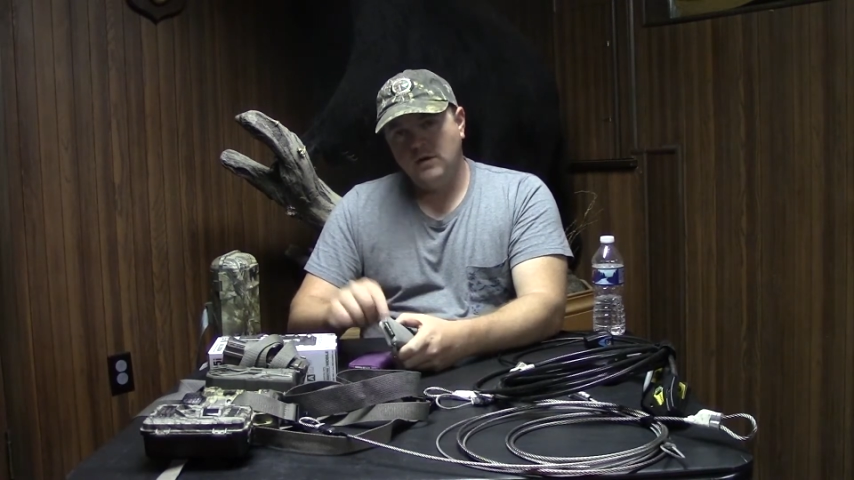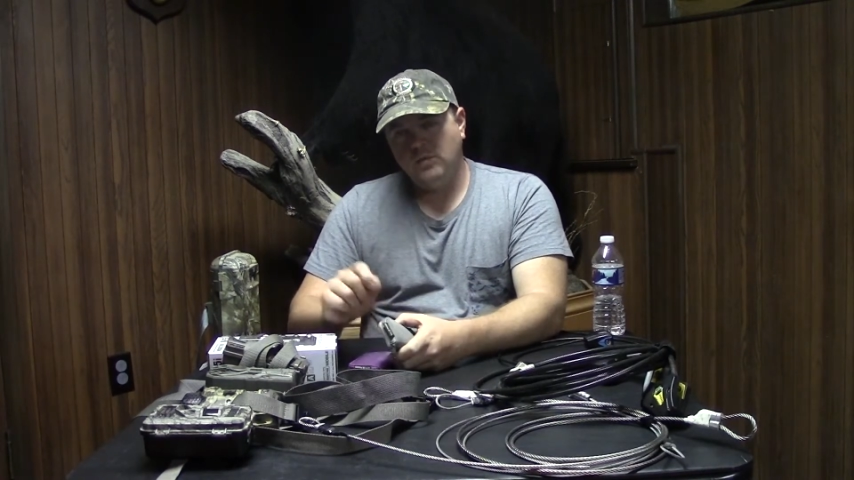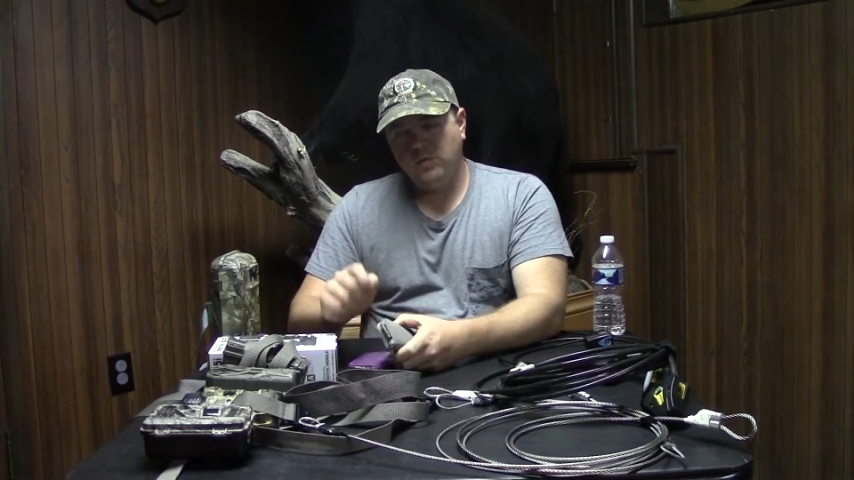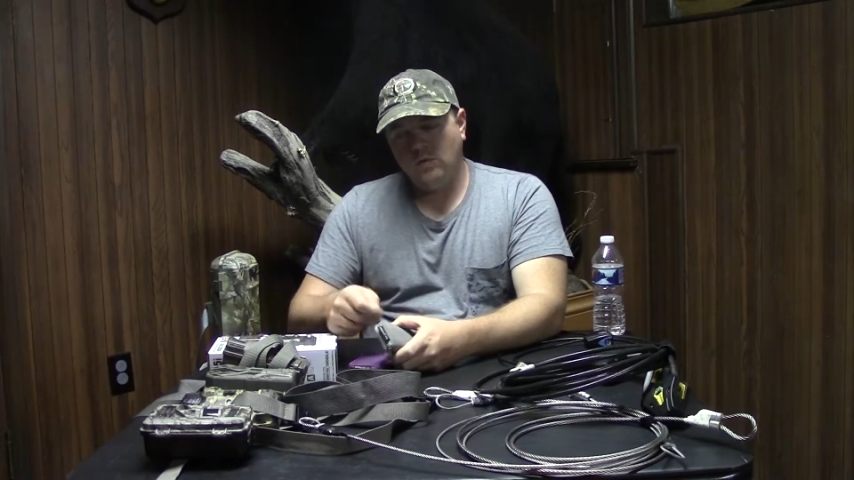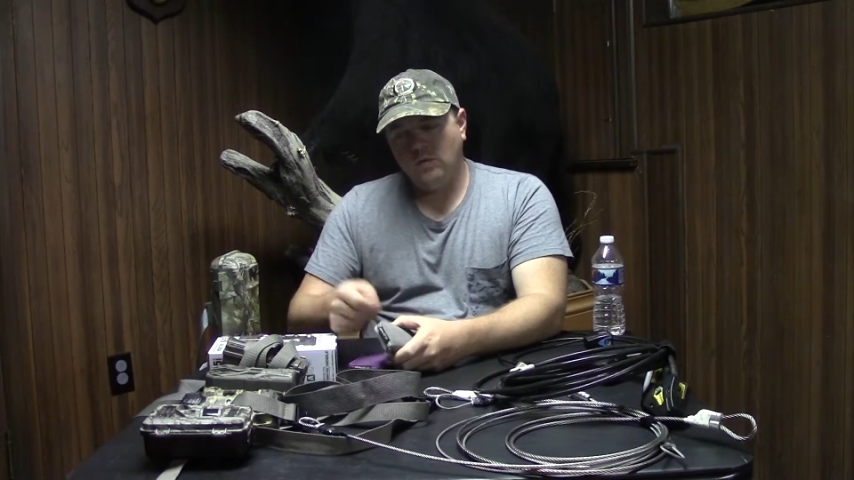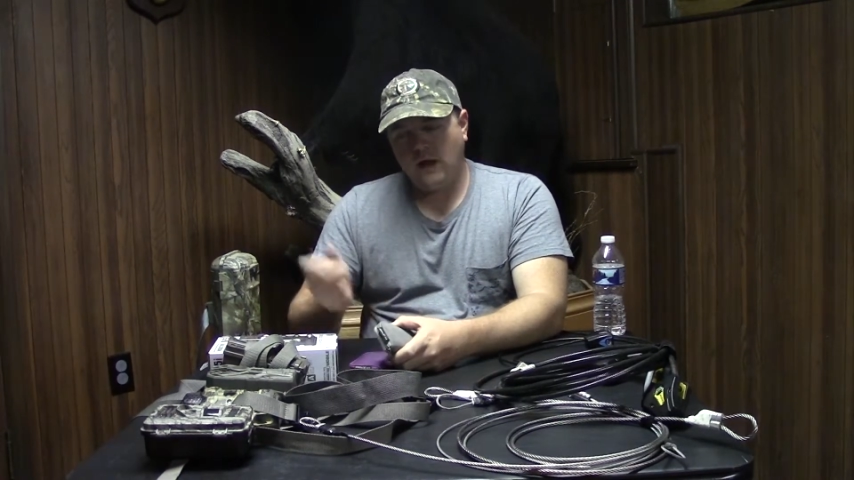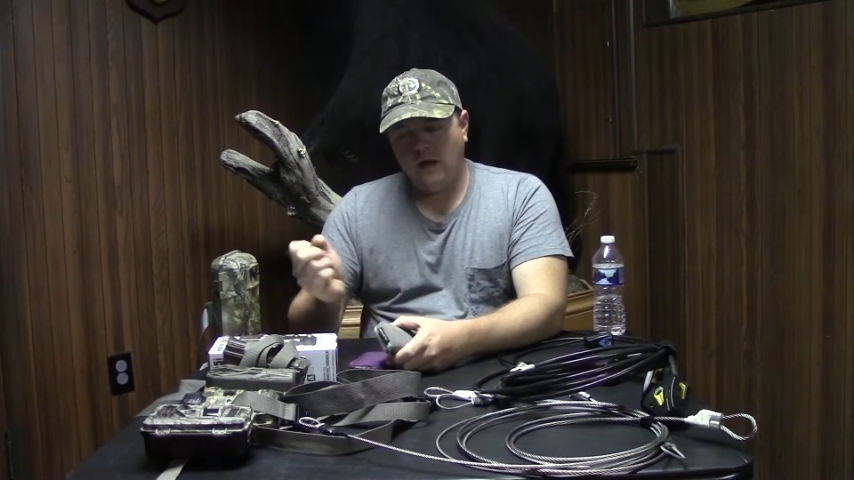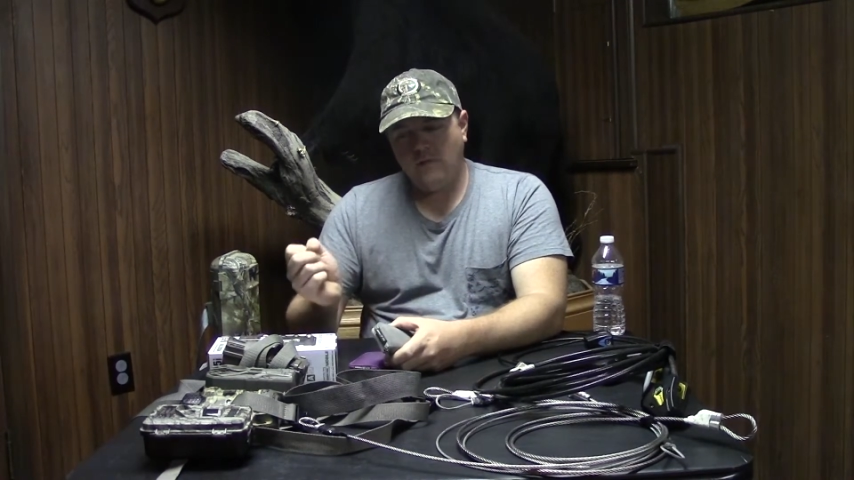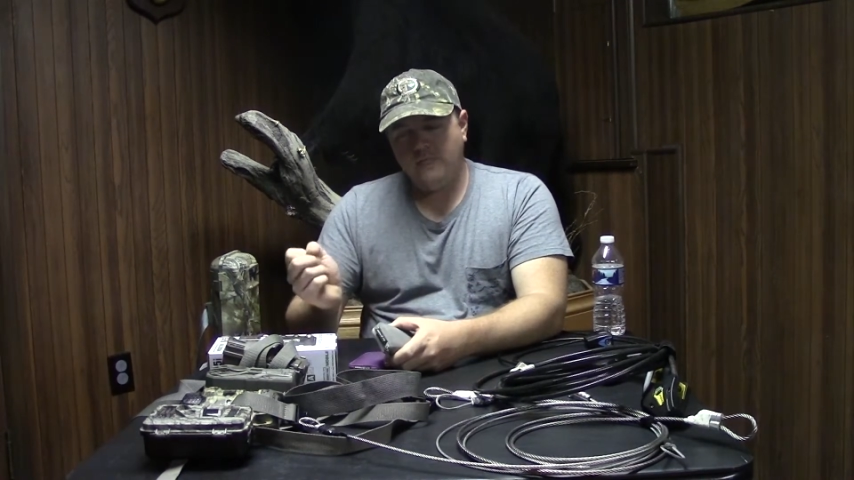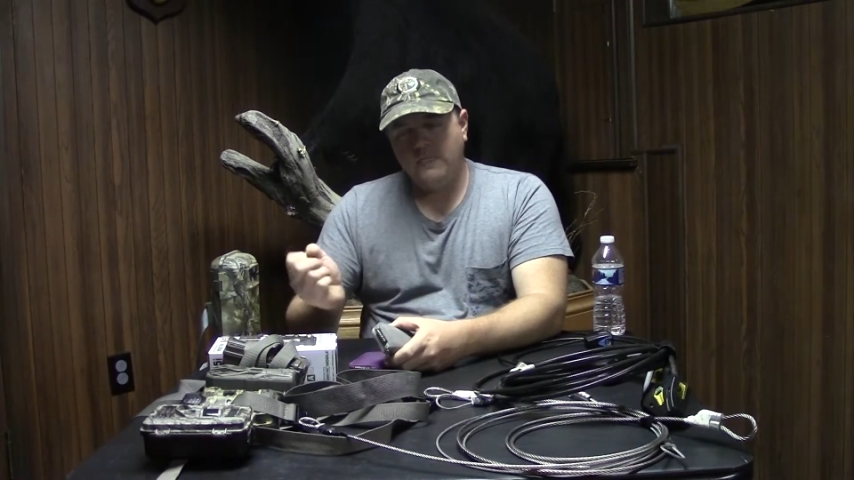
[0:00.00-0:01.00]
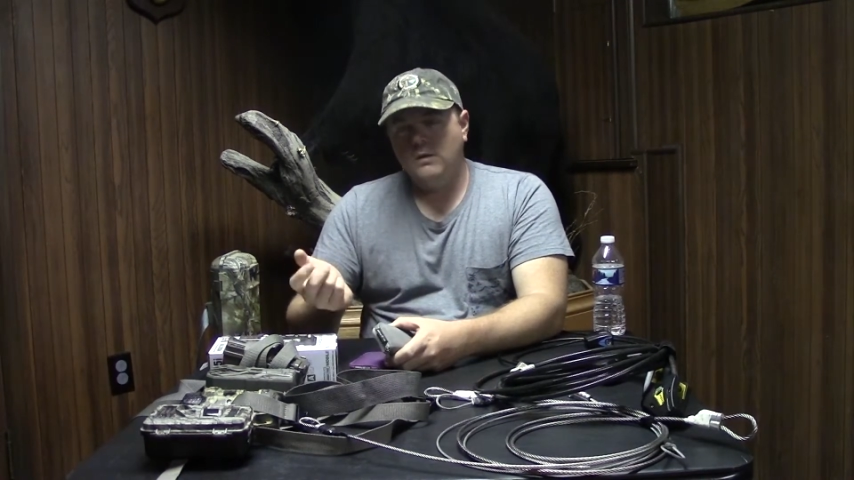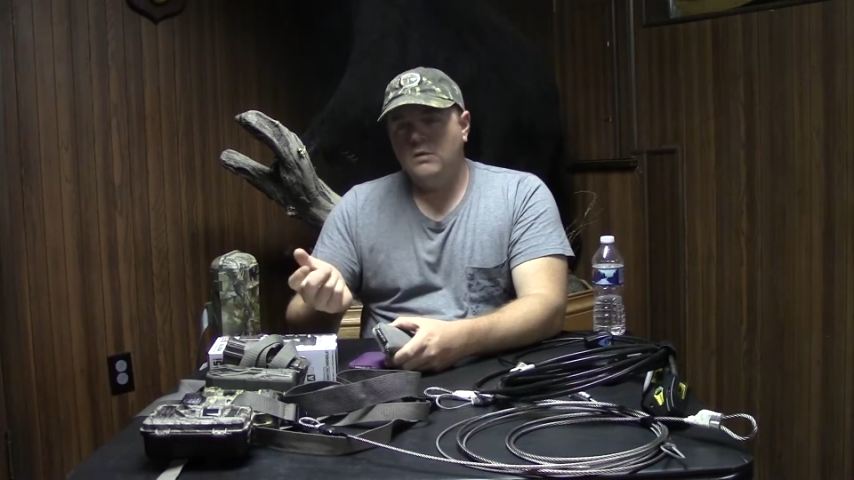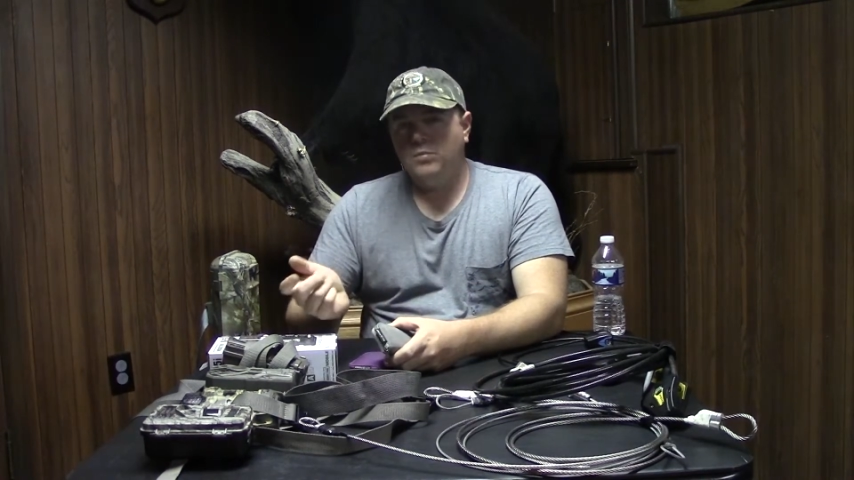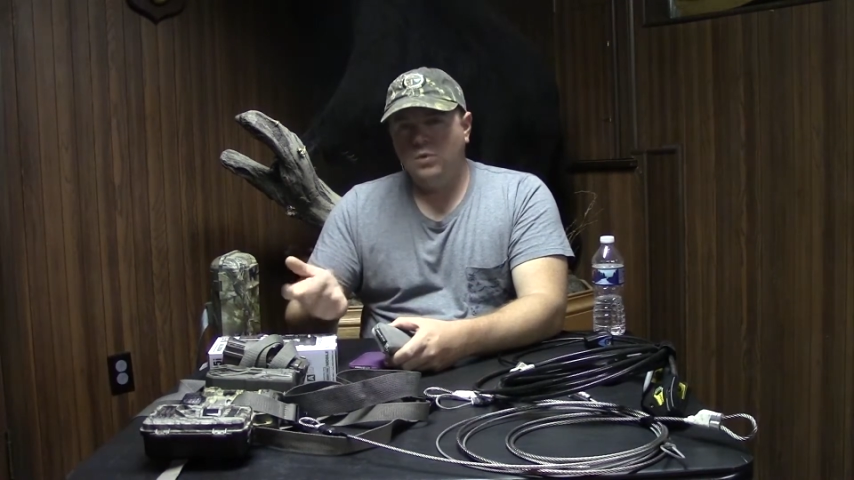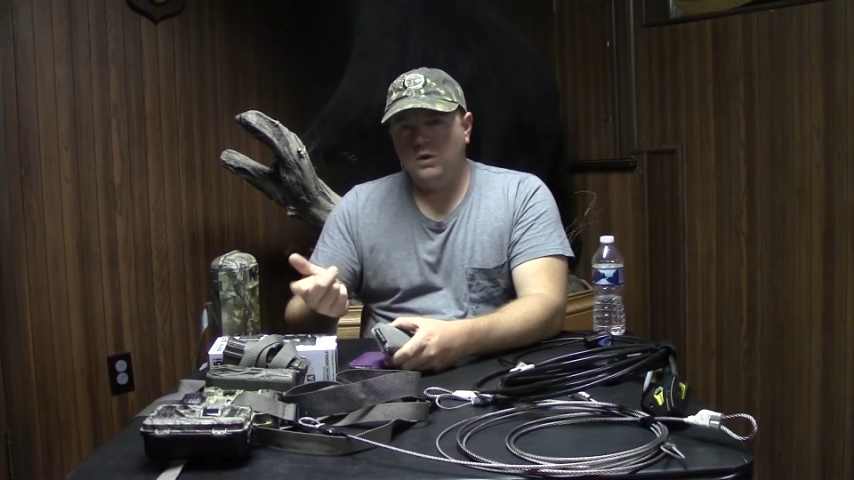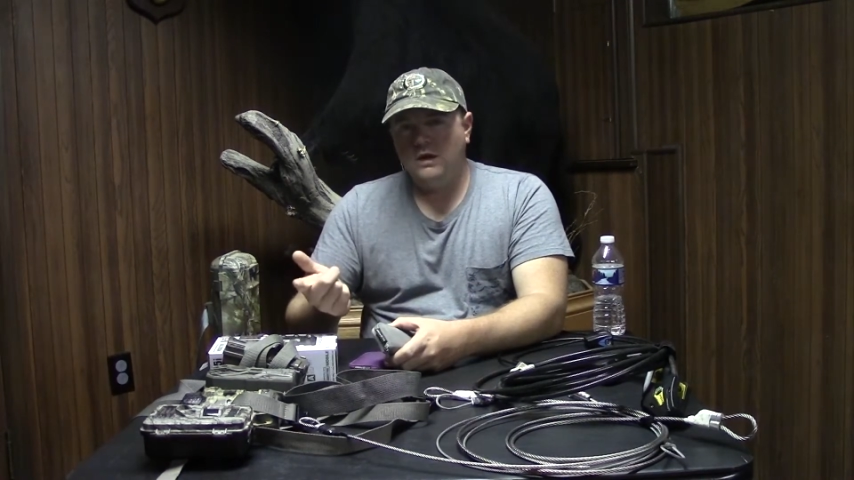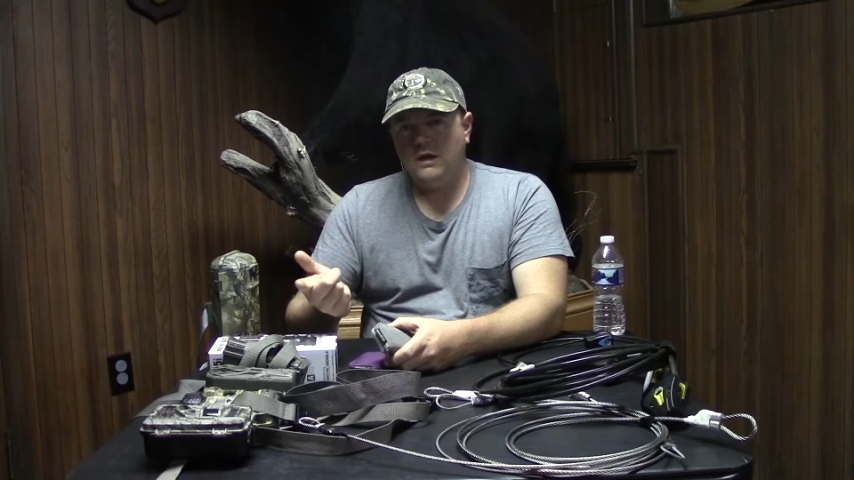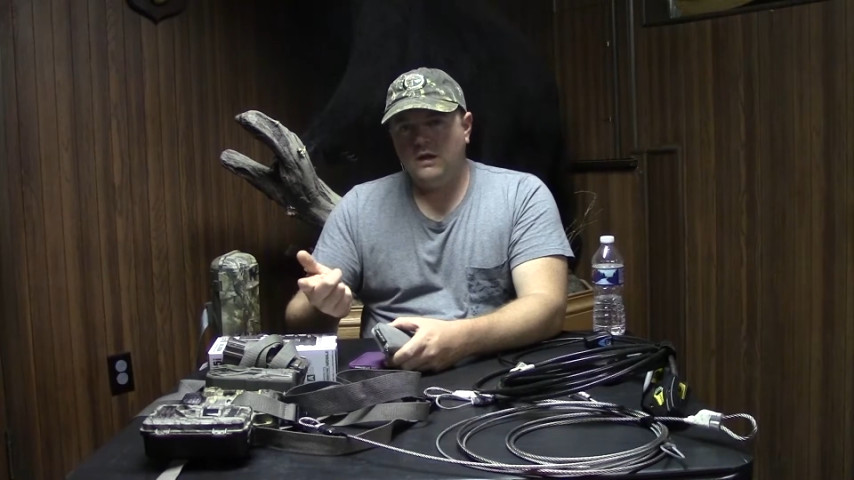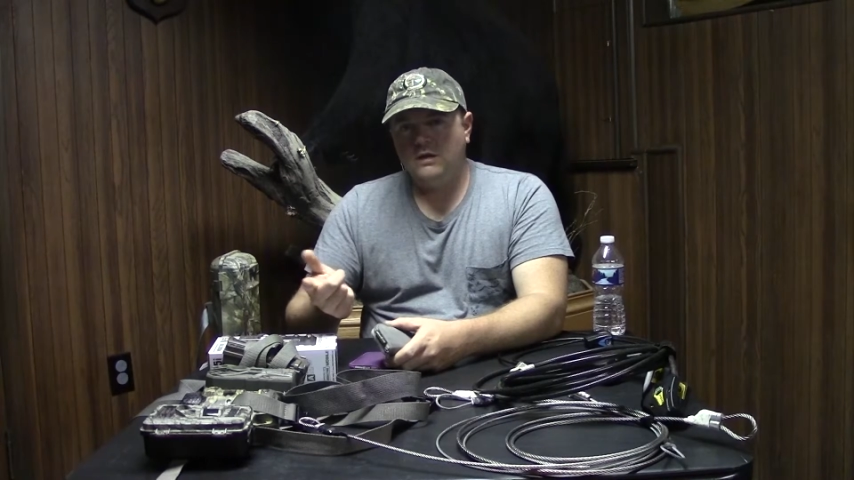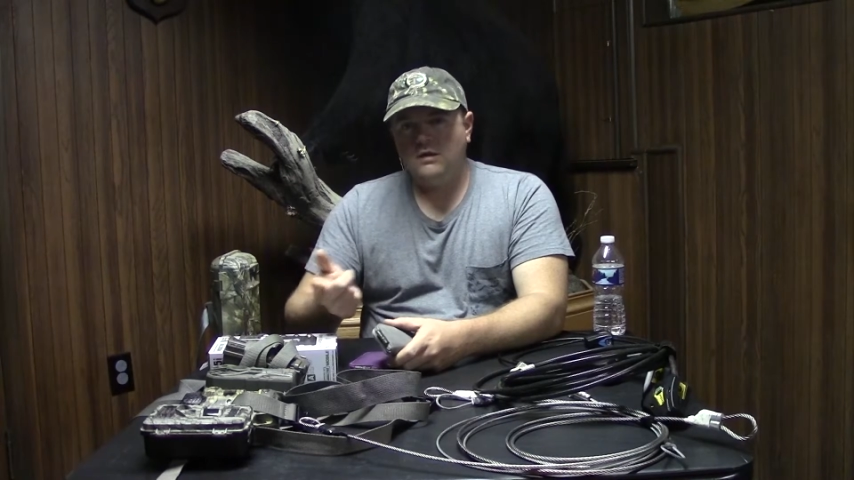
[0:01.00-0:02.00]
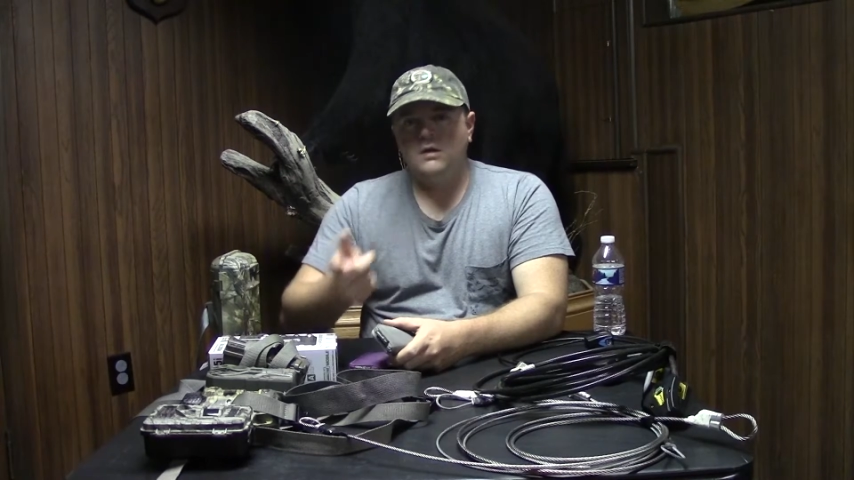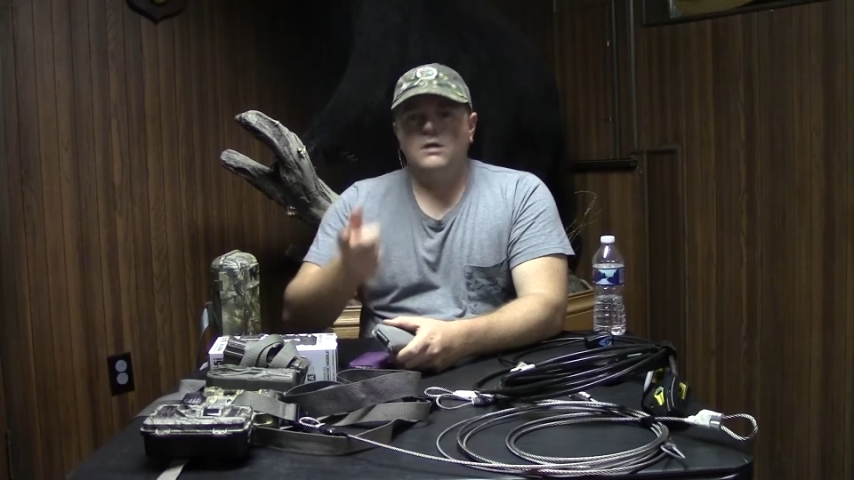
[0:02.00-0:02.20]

pull it out, put it in,